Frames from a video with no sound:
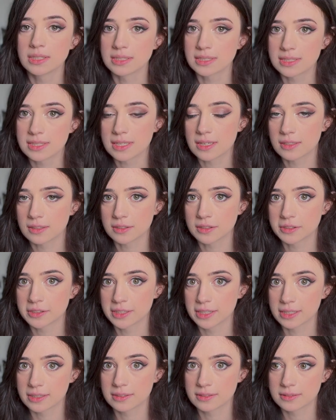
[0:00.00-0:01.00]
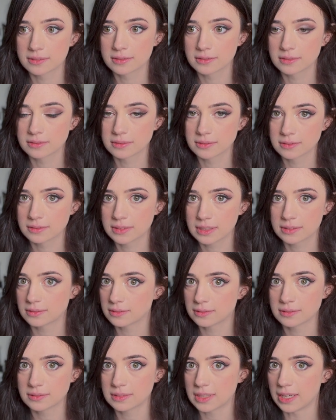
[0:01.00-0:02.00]
This is the uncle that
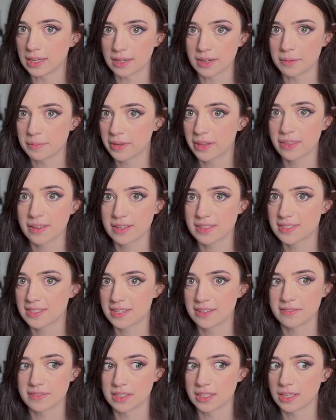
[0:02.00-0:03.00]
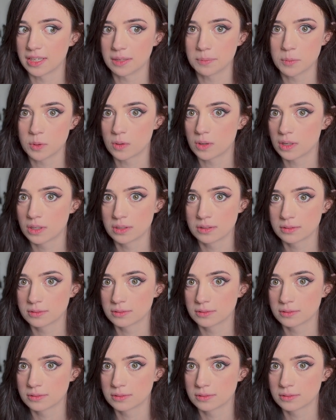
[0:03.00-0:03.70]
can't come to Thanksgiving anymore.